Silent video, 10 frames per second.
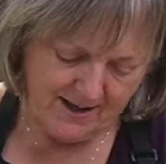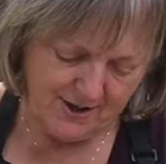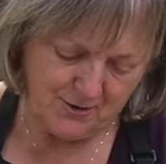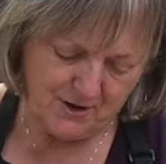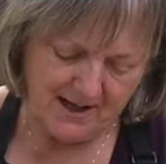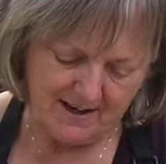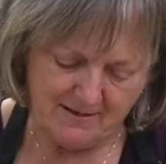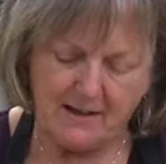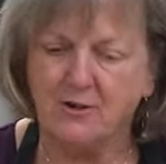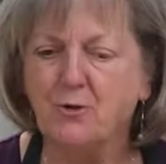You
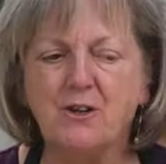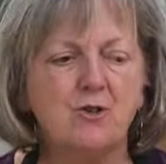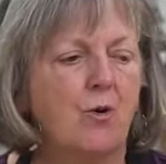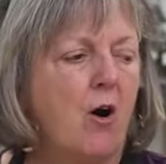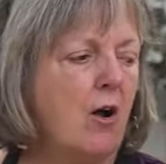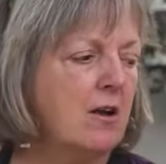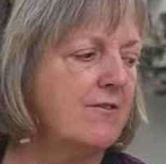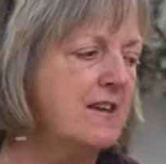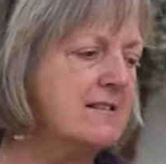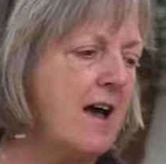can do all
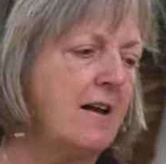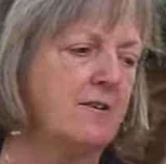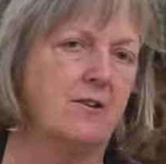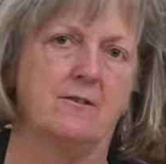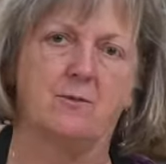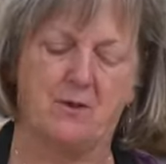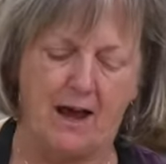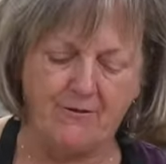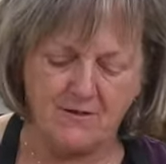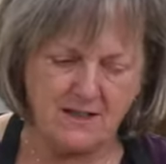of these attitudes with.
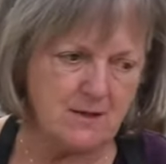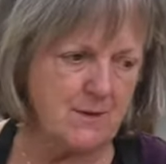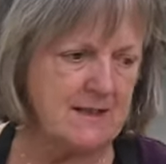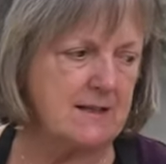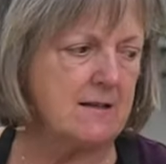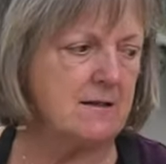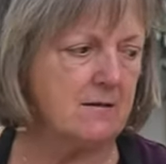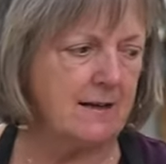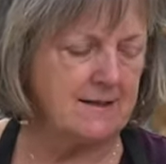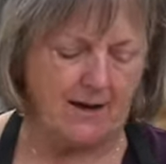I've used this one
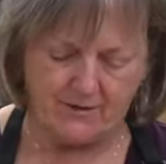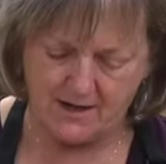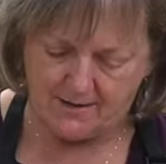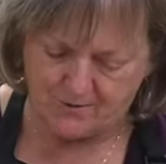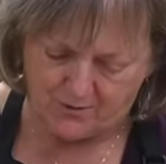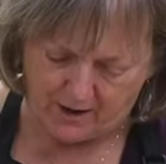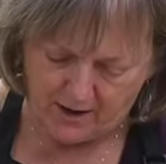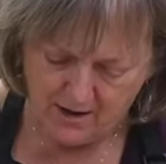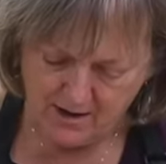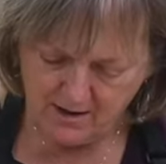stencil like 7 times already.